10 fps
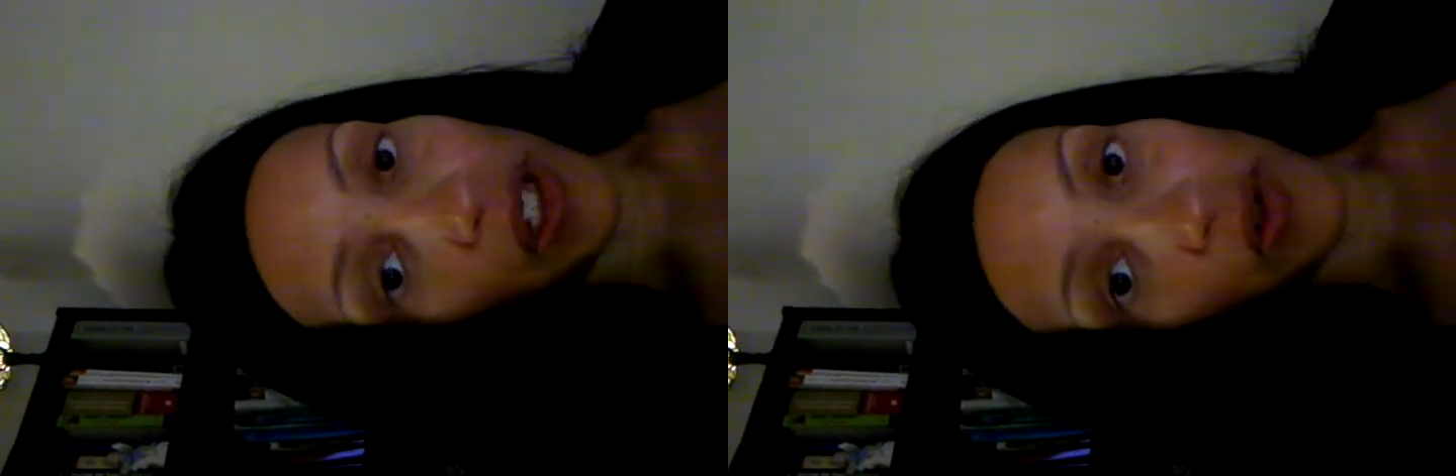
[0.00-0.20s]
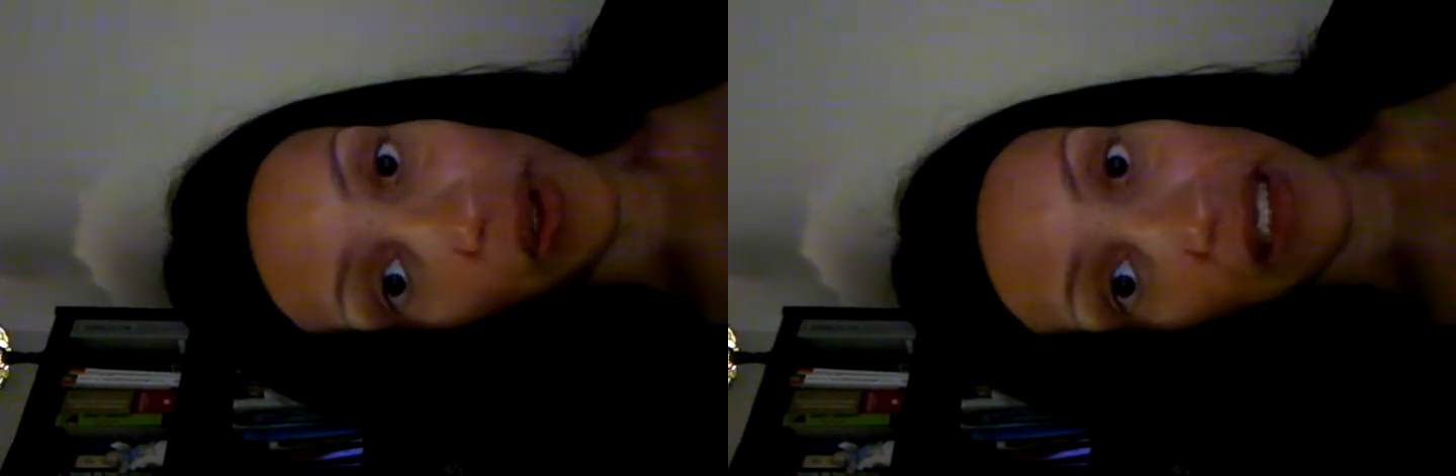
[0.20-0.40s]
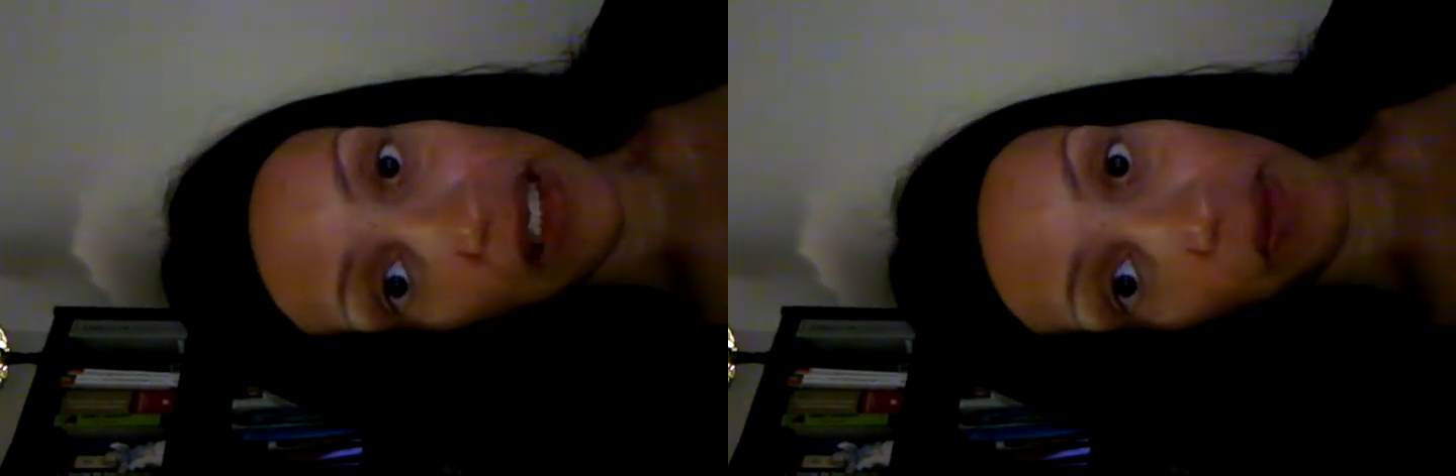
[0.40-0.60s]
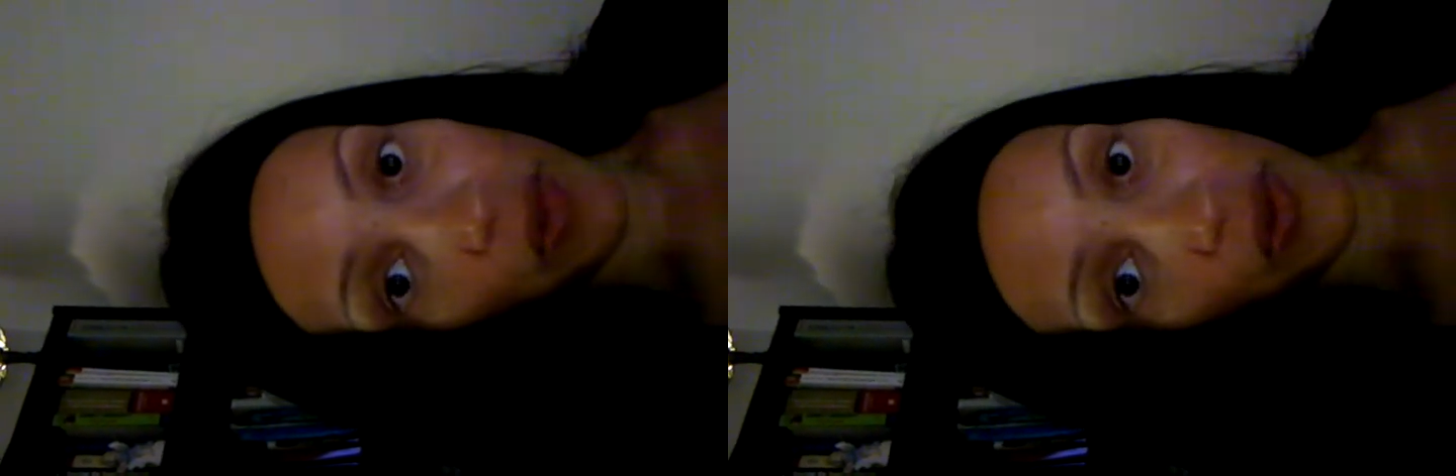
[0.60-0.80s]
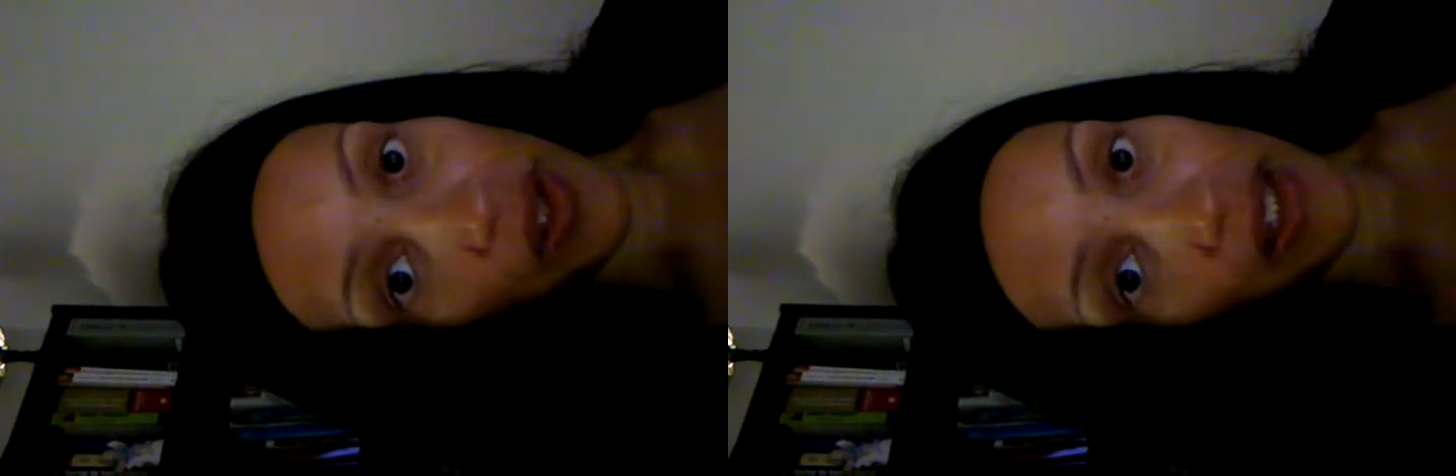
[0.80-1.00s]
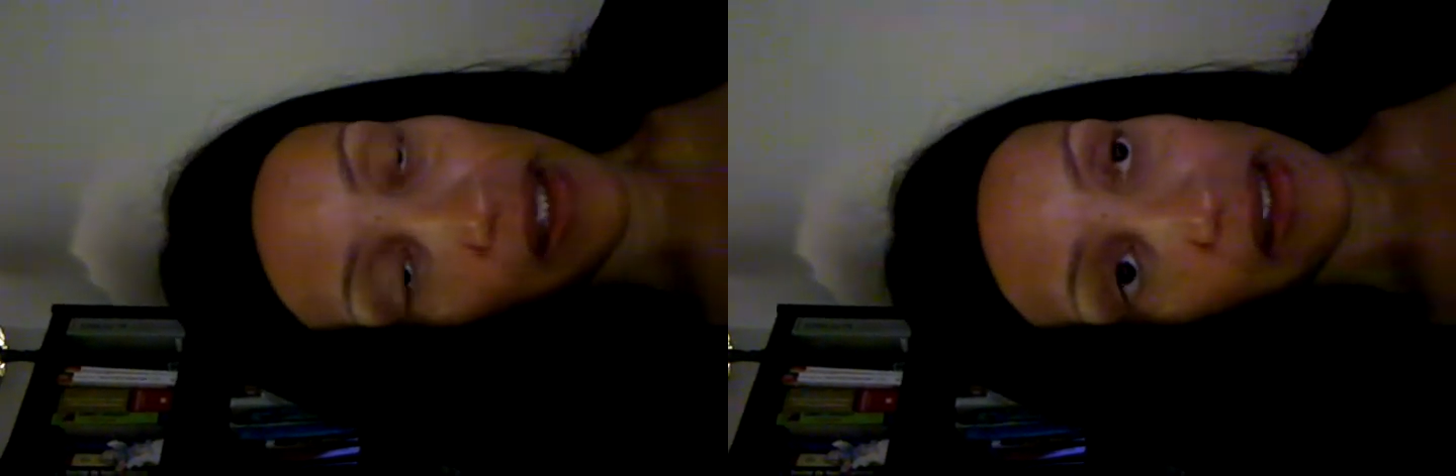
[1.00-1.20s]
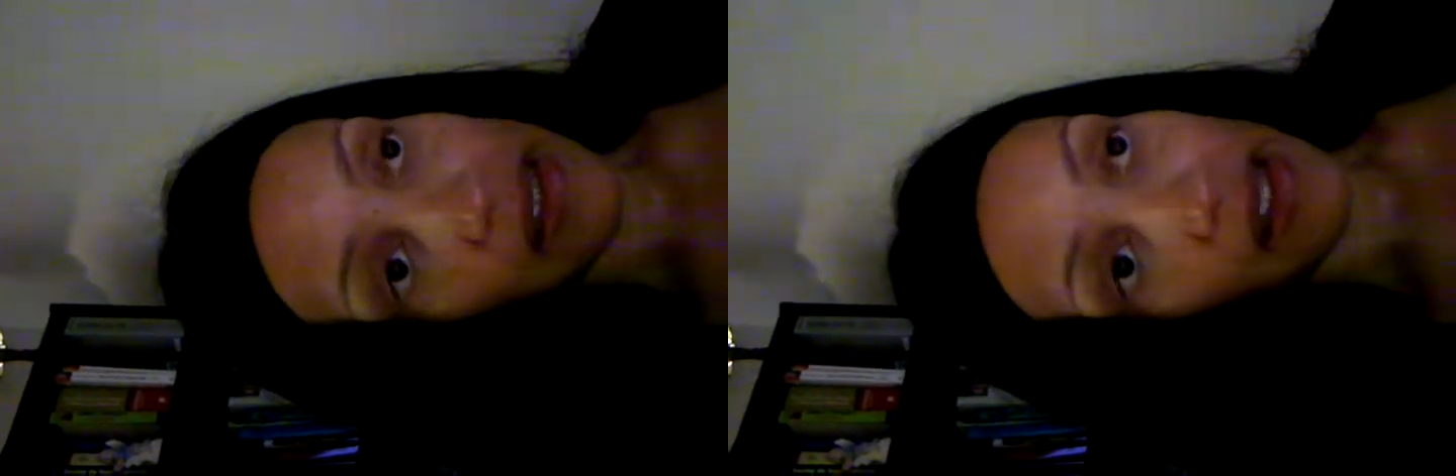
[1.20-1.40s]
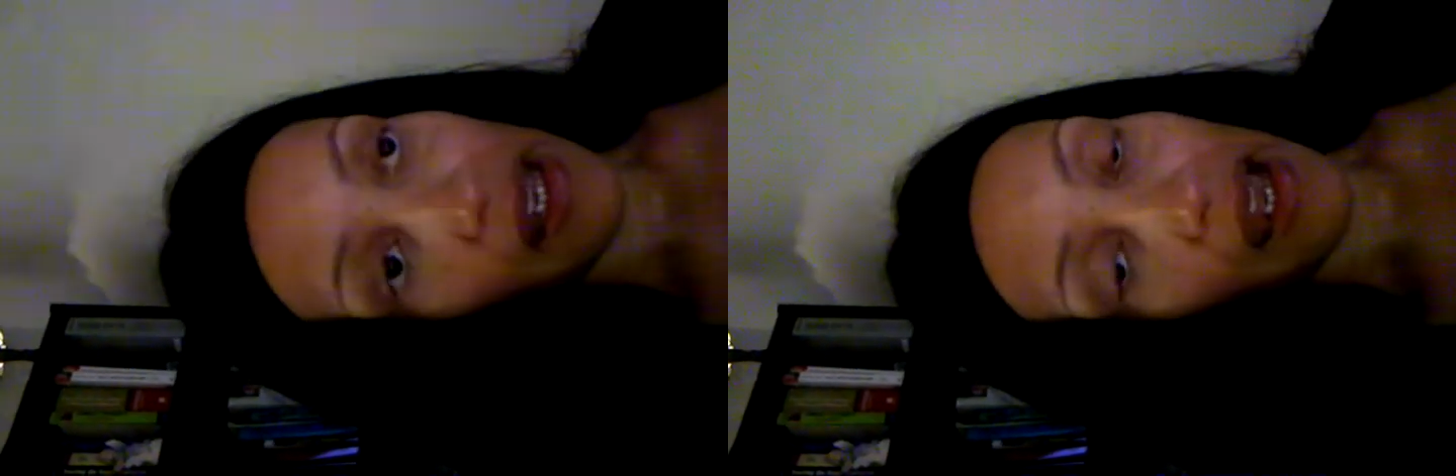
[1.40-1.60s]
doing green
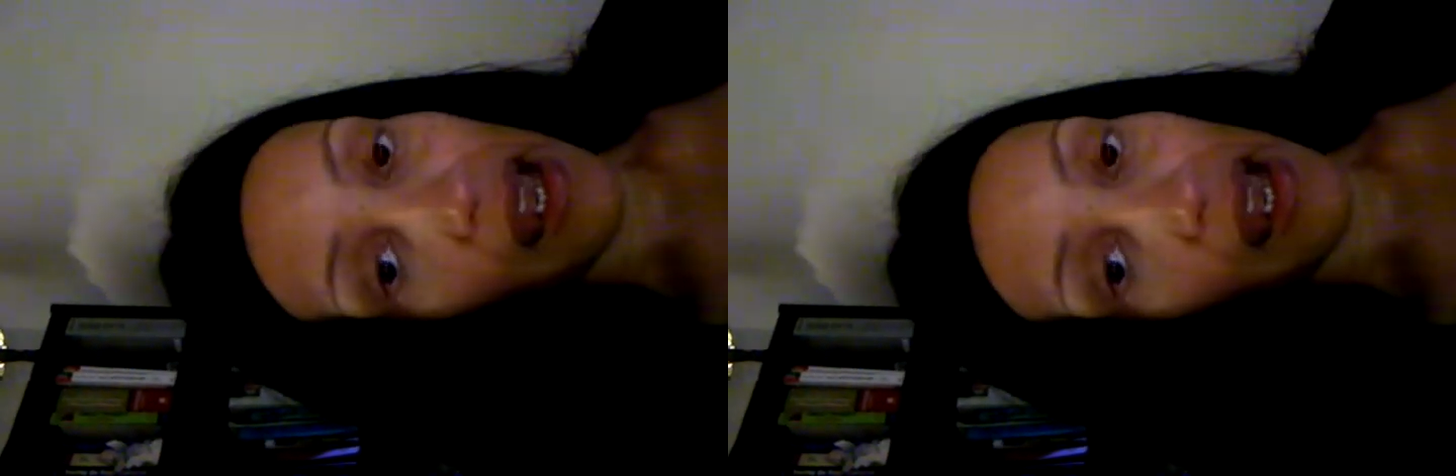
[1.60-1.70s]
smoothies